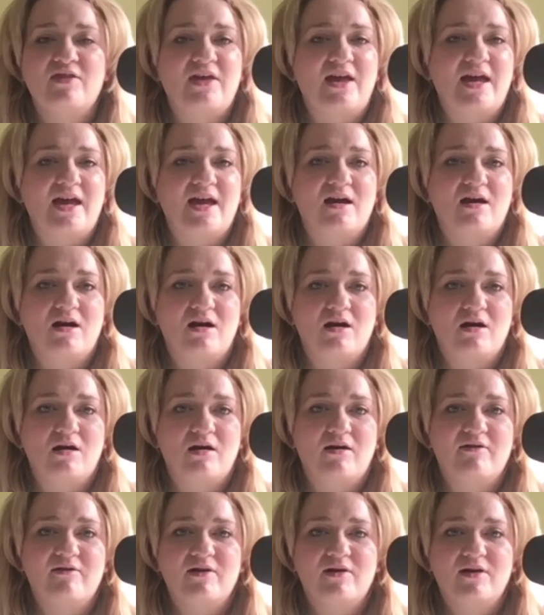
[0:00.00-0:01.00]
There
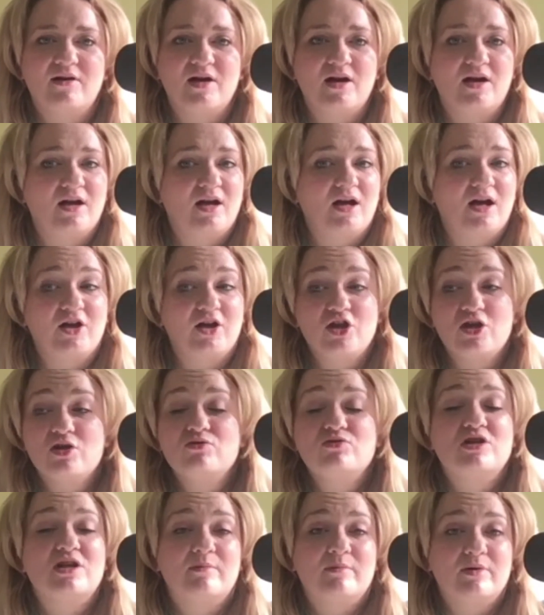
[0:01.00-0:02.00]
are a
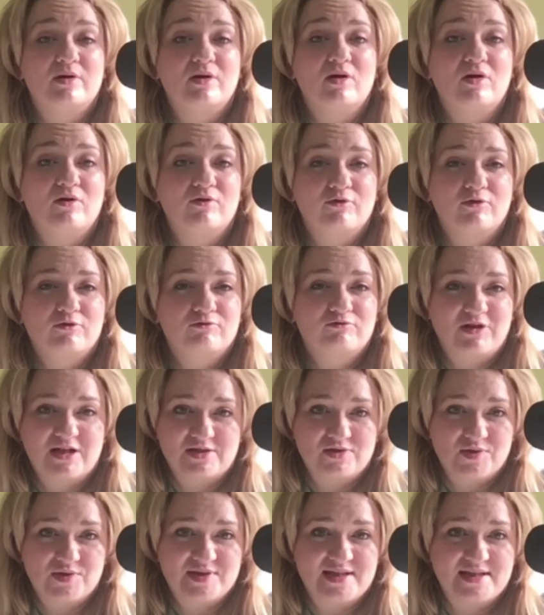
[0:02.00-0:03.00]
huge number of
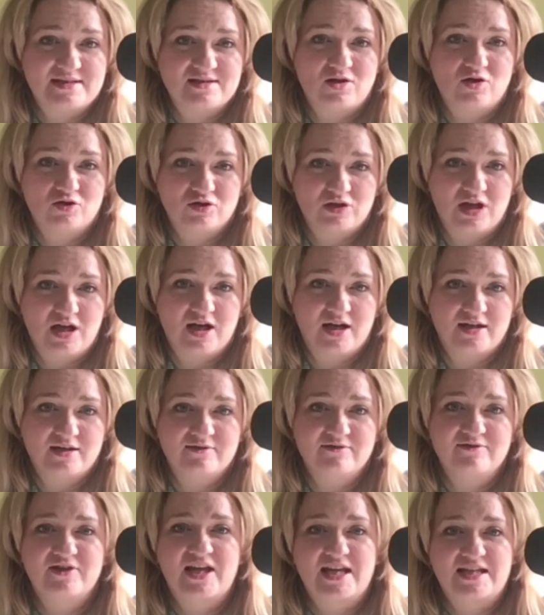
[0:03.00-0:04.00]
resources online
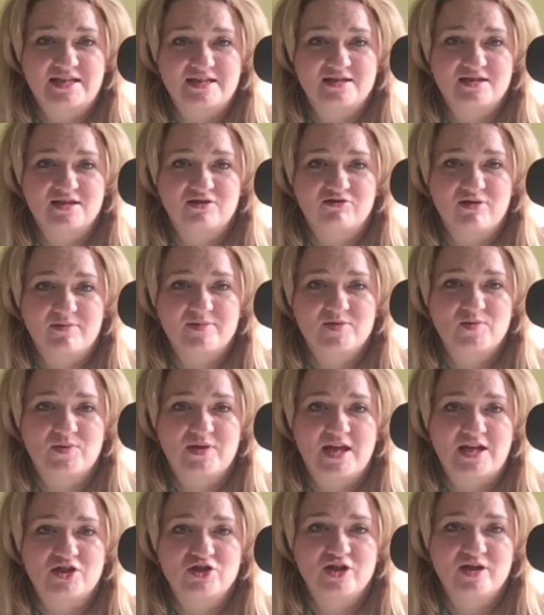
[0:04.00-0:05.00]
for getting to grips
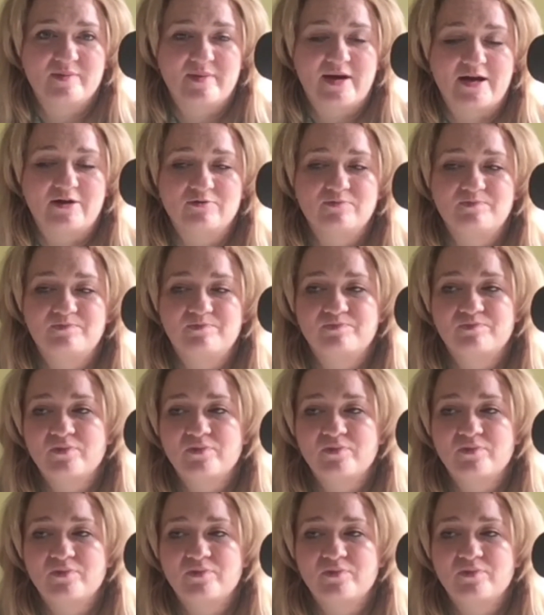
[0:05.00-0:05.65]
with HTML.